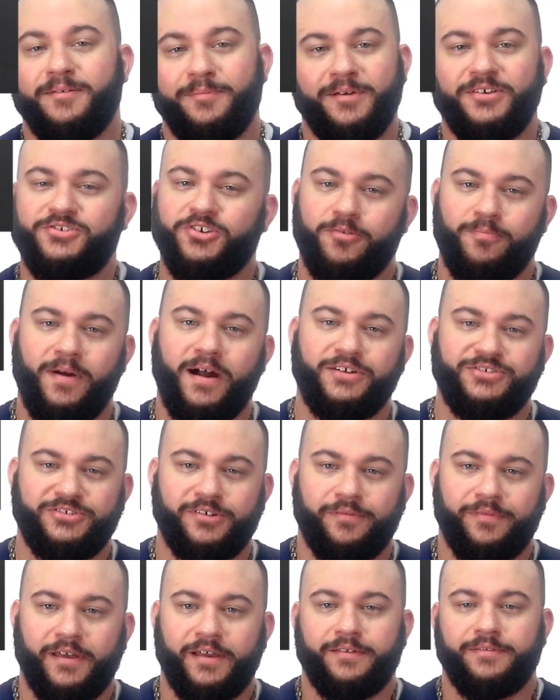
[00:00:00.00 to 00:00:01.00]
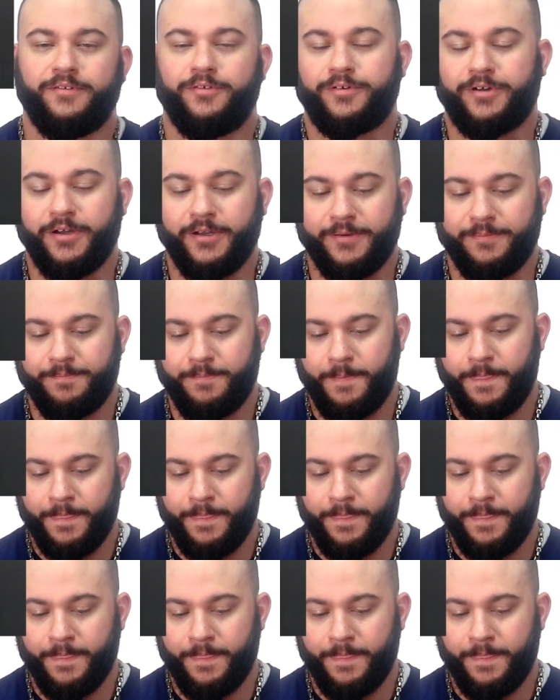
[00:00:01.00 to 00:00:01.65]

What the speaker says: It's gonna remind you of that, okay?